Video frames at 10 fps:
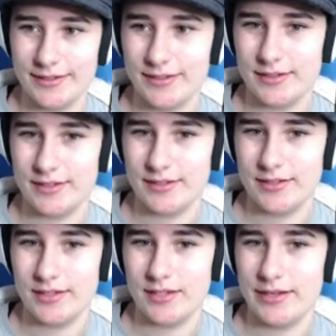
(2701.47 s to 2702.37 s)
I know,
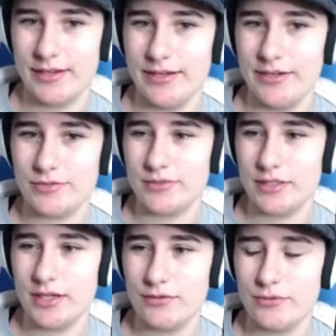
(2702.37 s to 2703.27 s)
Julie. I know
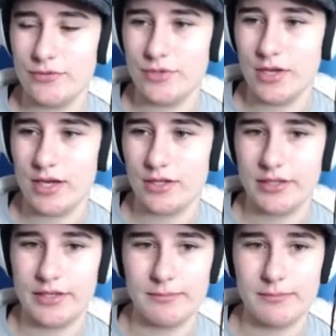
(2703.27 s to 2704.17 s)
you're hungry. Mum's
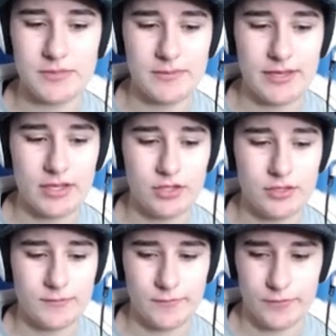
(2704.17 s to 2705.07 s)
making you some
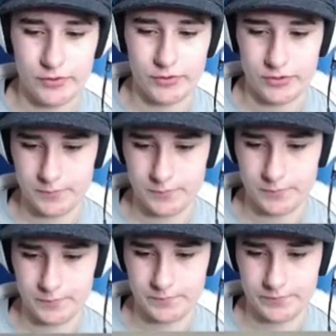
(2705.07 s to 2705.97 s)
food.
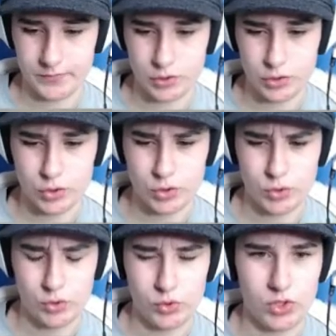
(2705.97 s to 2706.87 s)
Oh, God,
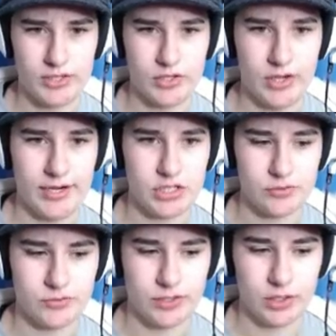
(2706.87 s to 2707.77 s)
your energy is really low.
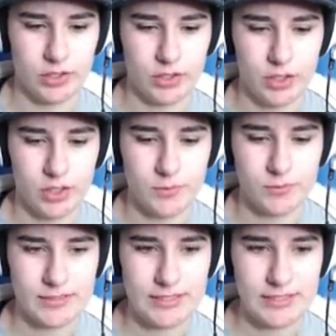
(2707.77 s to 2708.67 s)
Sleepy
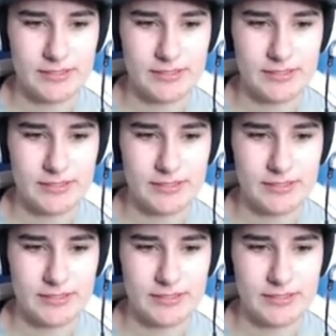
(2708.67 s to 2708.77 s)
time.